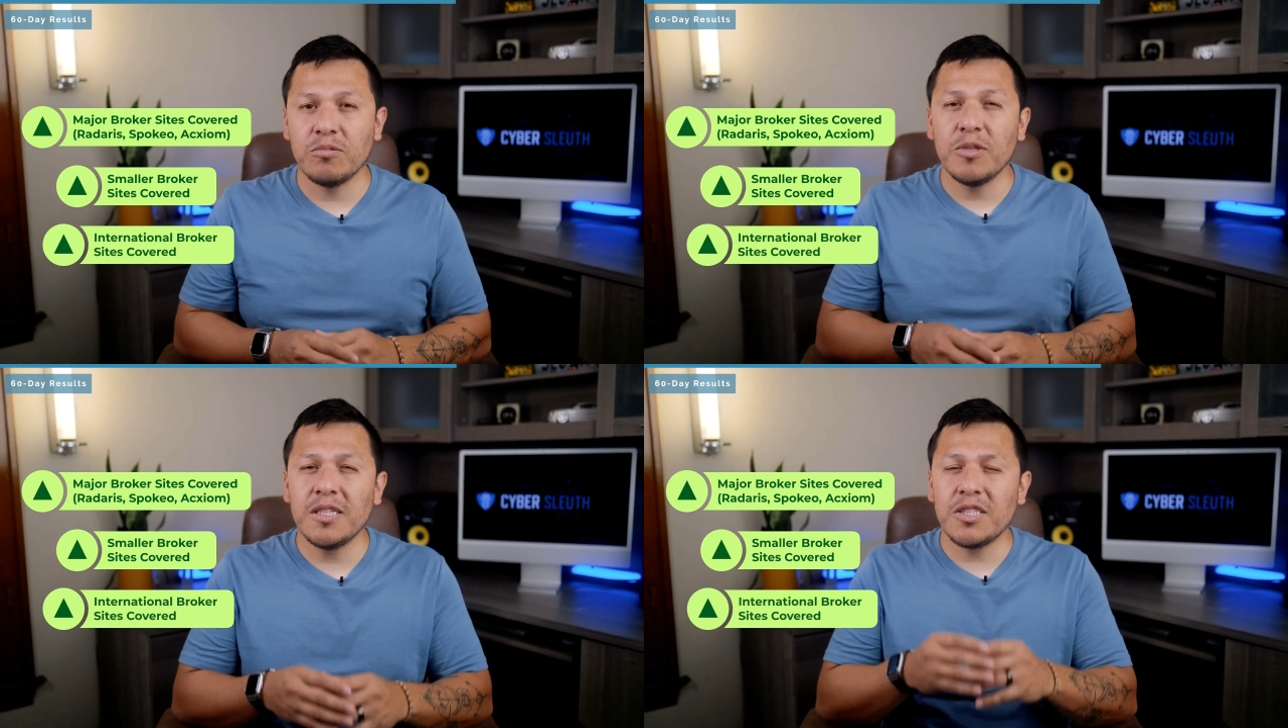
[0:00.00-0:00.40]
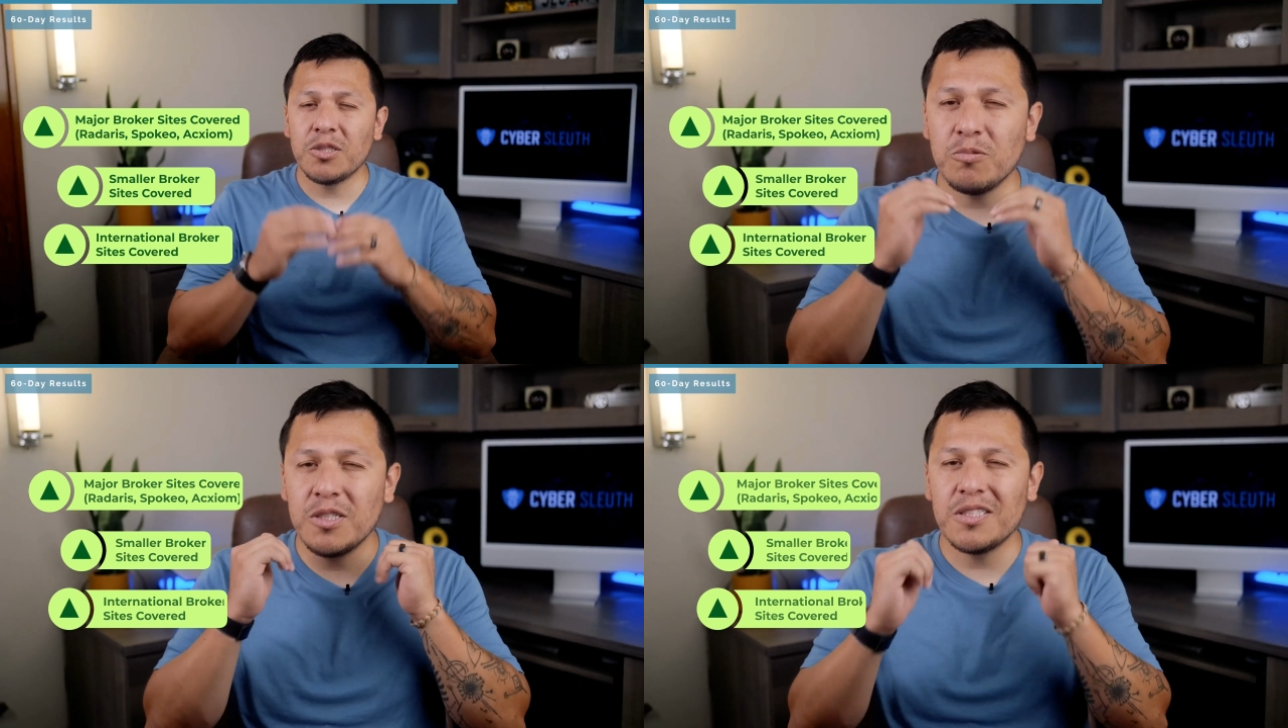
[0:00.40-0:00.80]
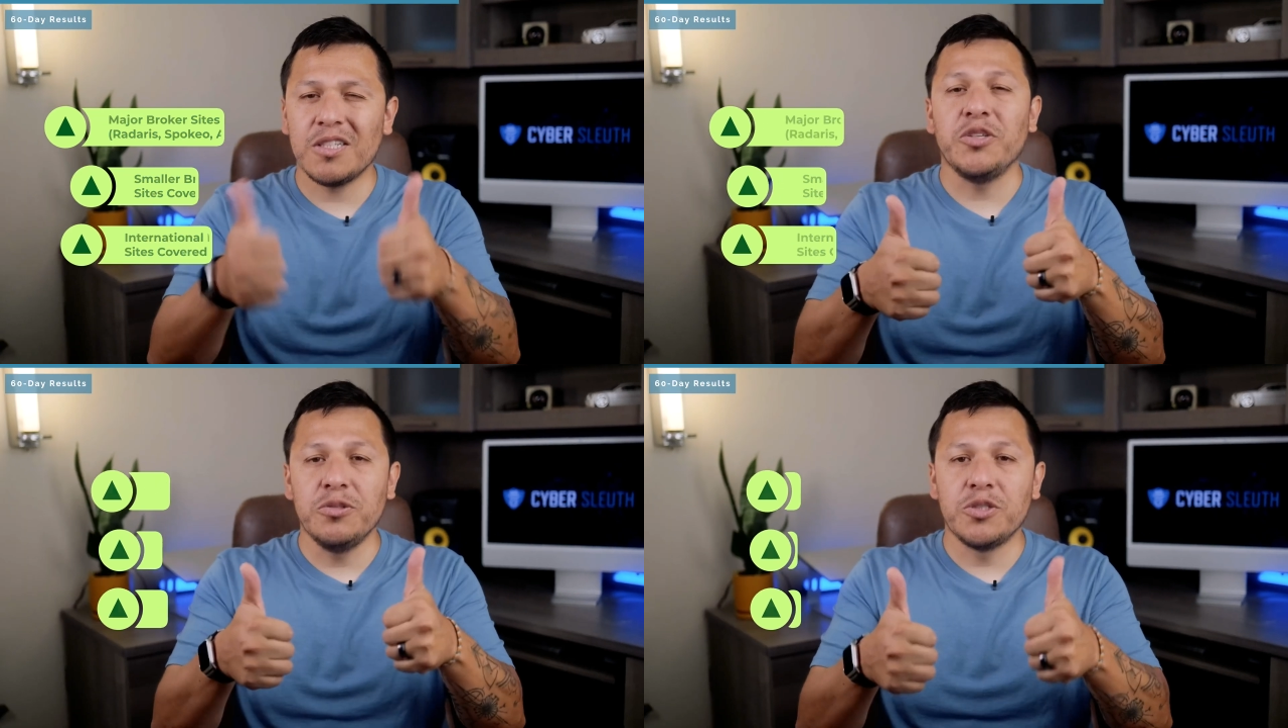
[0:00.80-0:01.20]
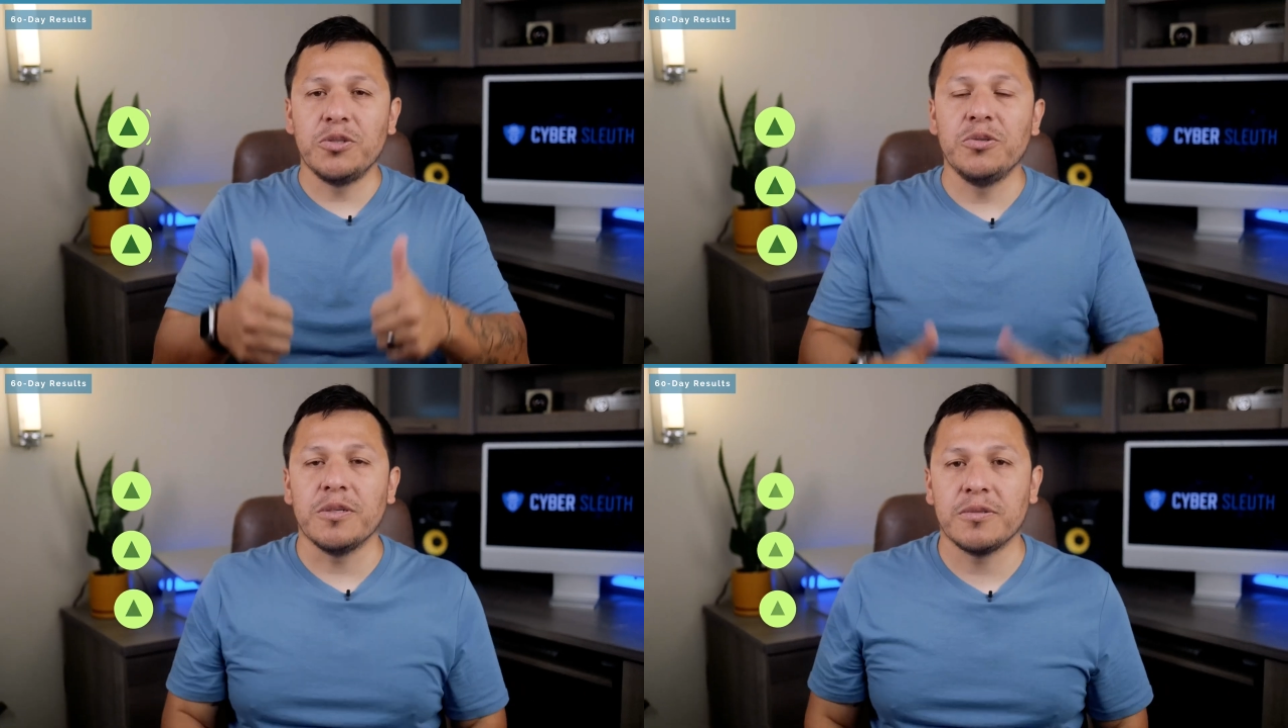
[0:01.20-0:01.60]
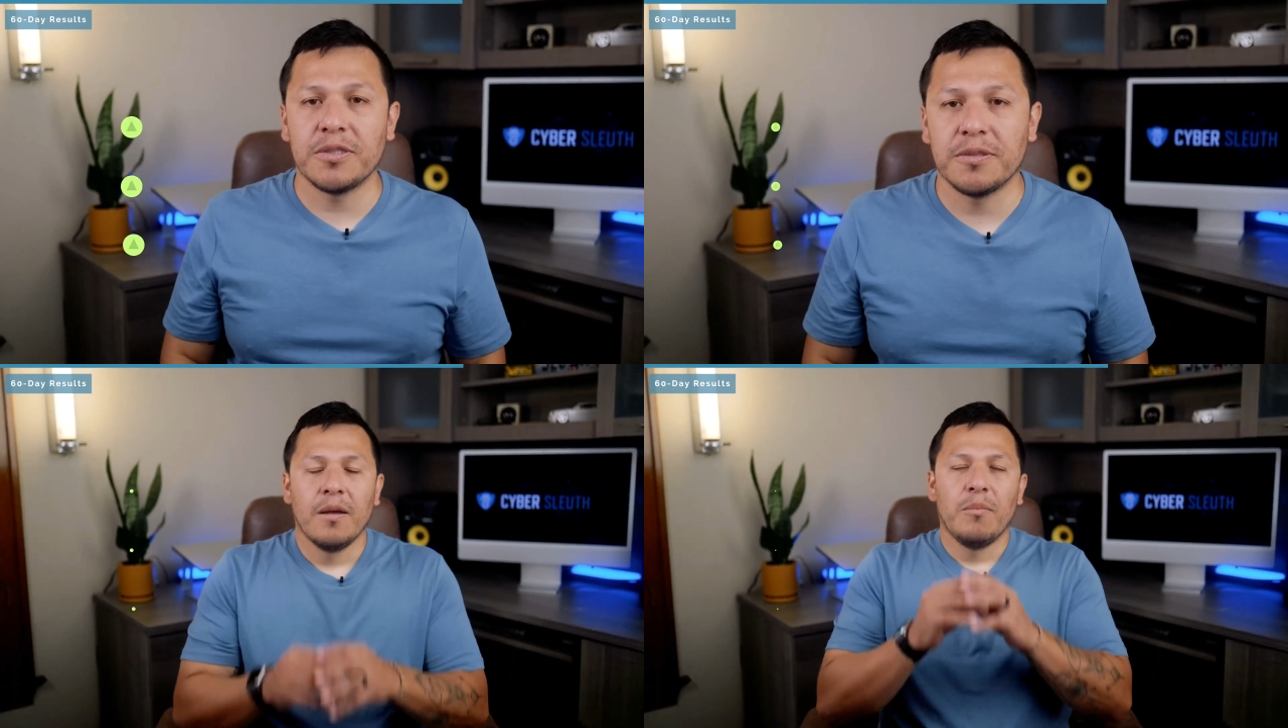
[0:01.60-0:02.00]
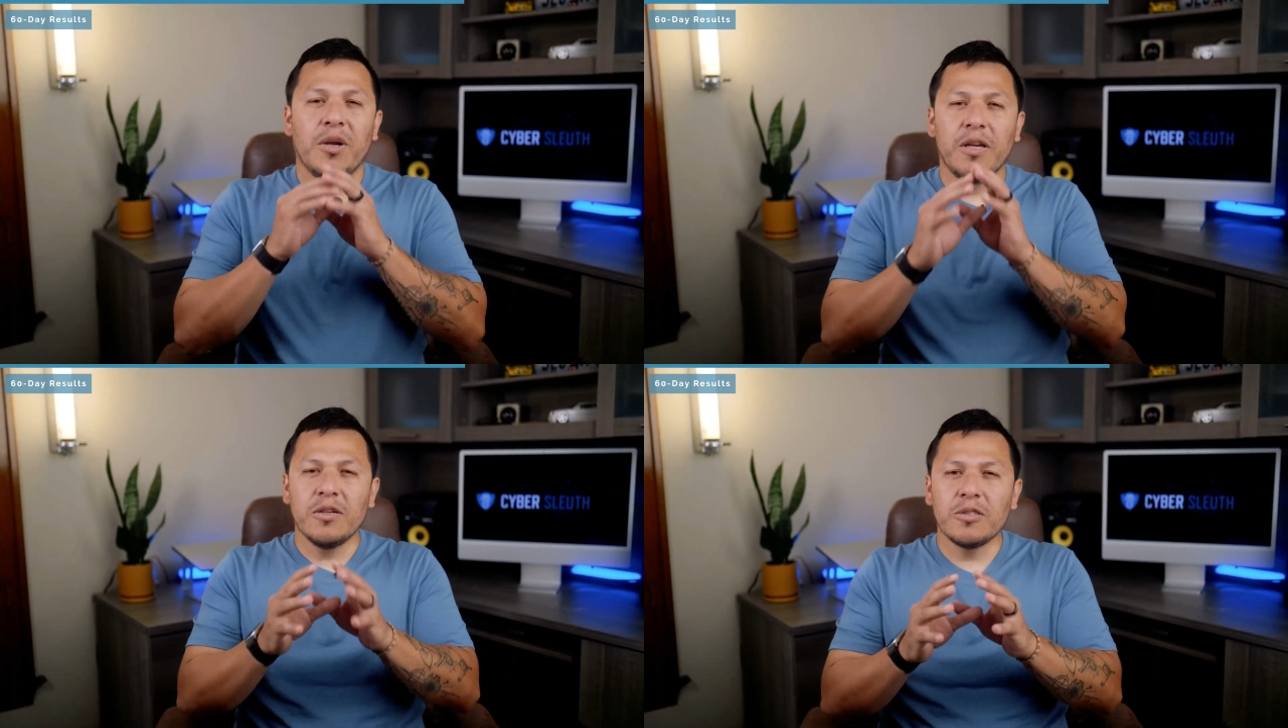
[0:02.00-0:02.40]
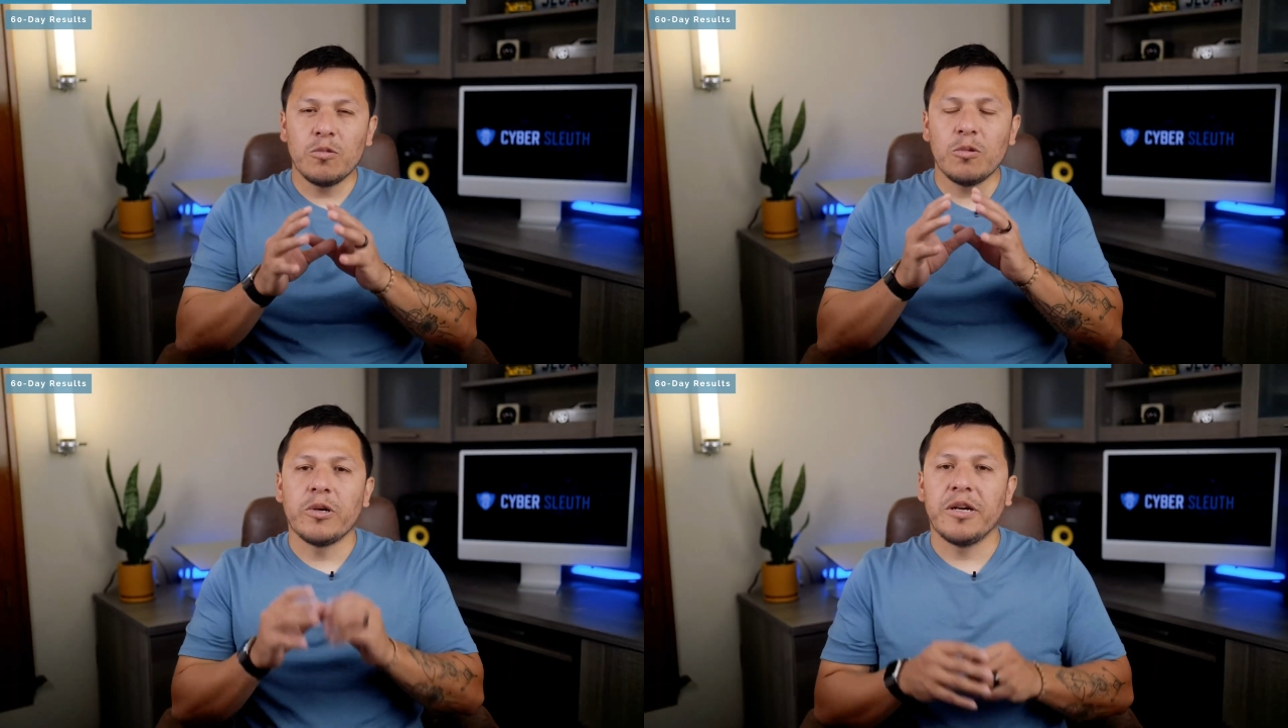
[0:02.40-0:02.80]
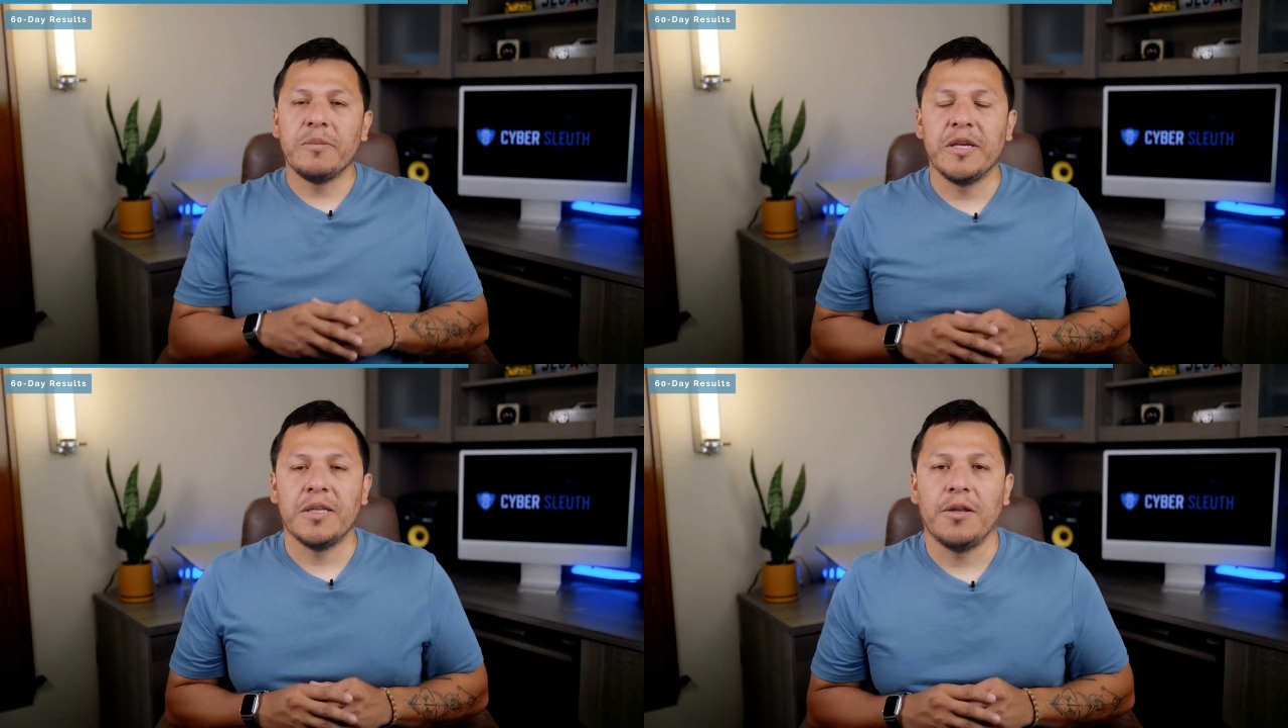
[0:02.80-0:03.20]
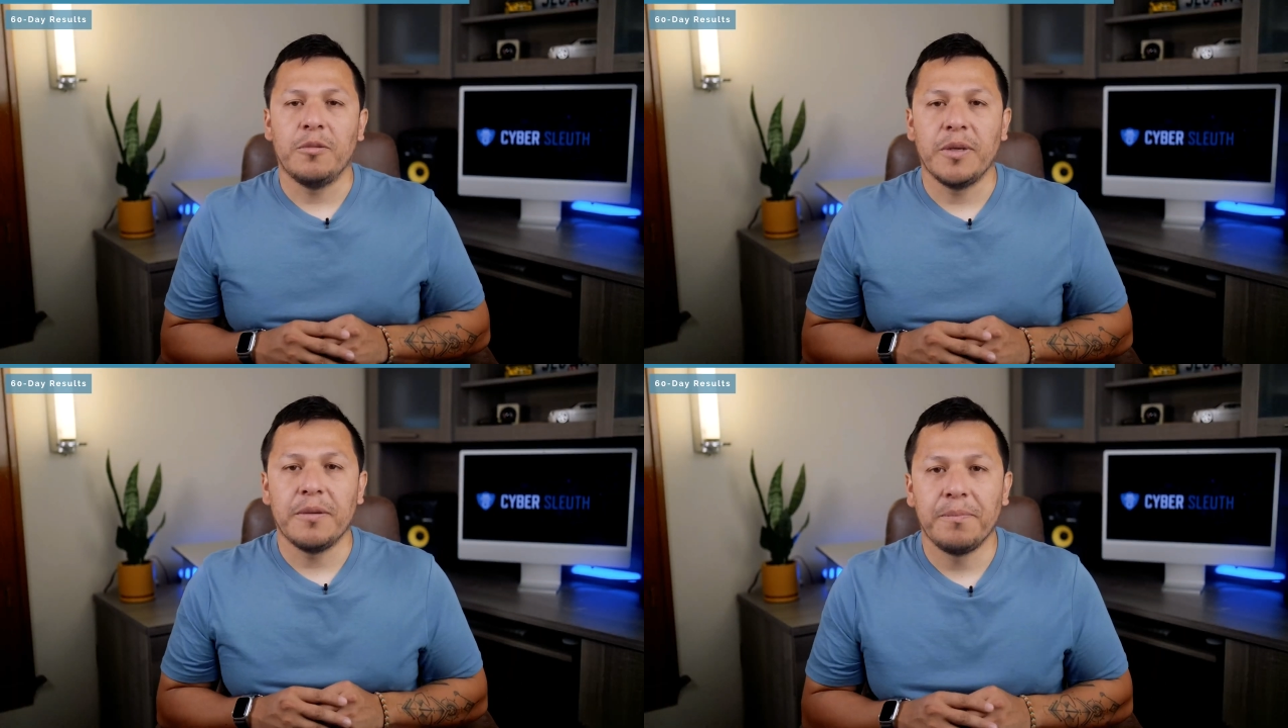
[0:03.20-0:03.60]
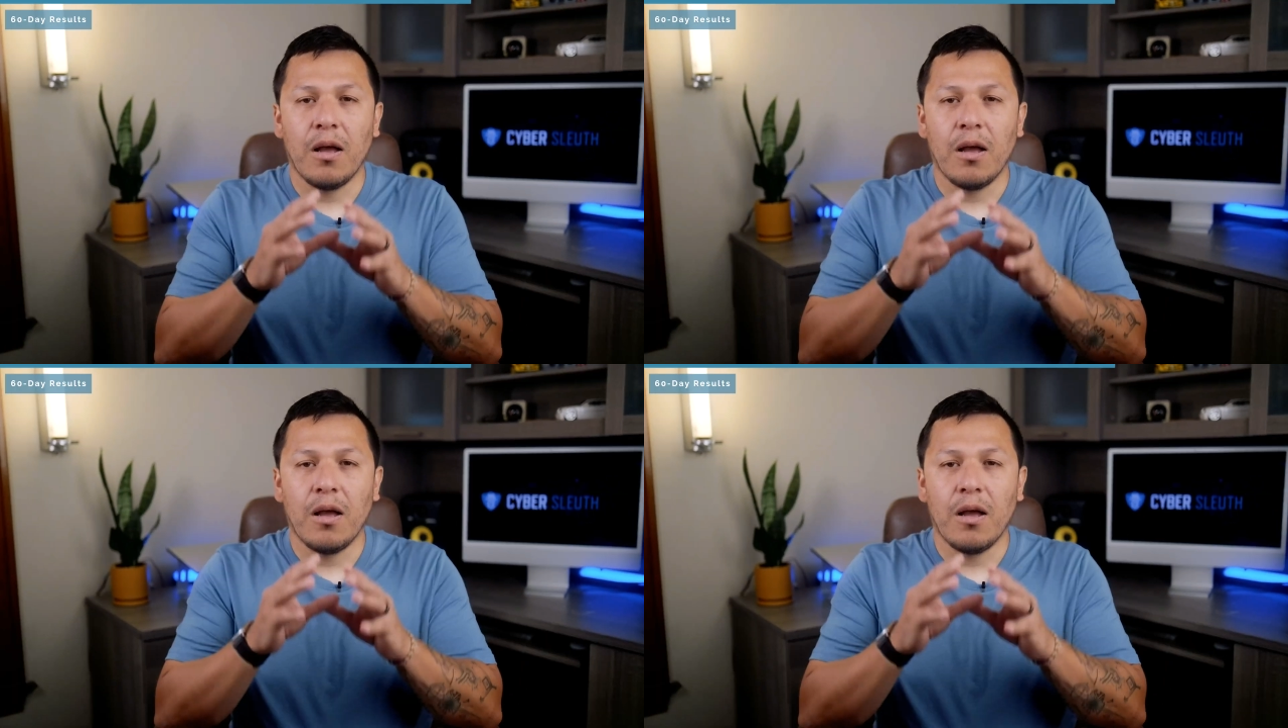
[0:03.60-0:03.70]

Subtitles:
which was a huge kudos. But here's what worried me a little bit.